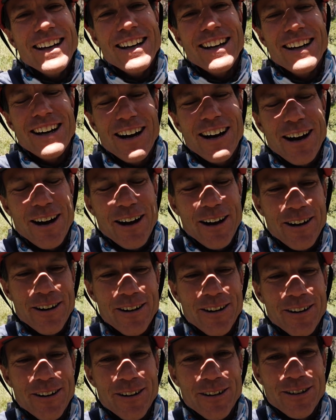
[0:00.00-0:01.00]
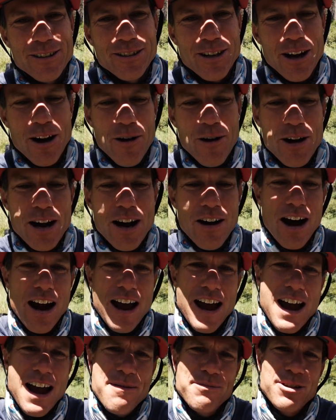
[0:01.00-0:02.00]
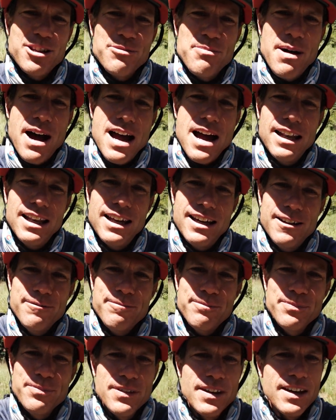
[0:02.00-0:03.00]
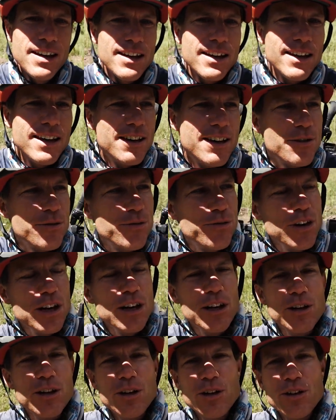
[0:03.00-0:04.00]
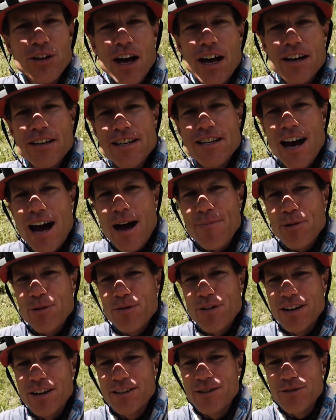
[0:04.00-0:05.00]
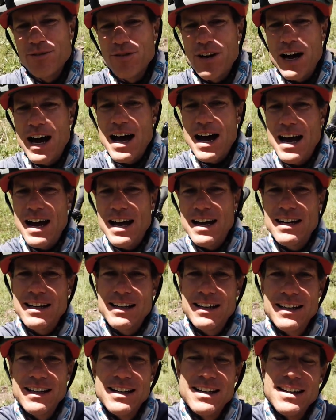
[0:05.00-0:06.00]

Oh, so here I am smiling in a field on top of a divide,